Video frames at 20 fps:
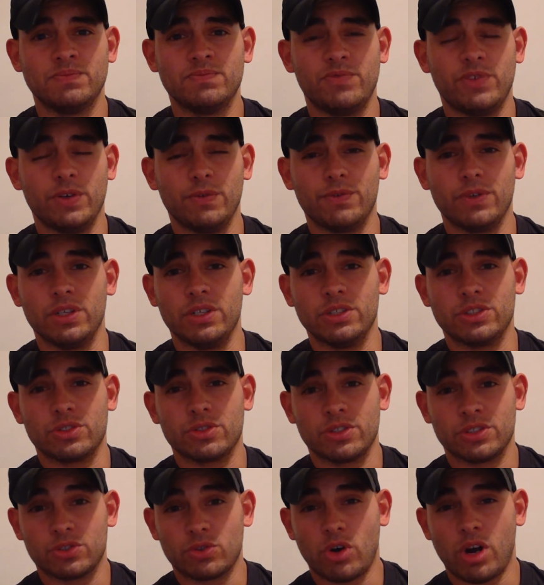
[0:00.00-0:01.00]
Feel free to
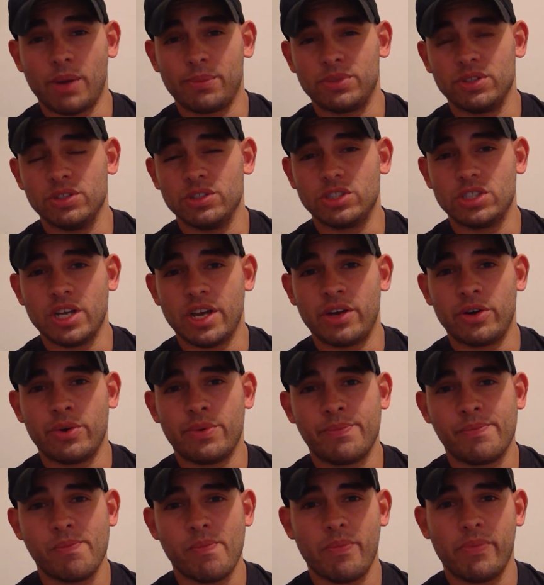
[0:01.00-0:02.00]
subscribe to the channel.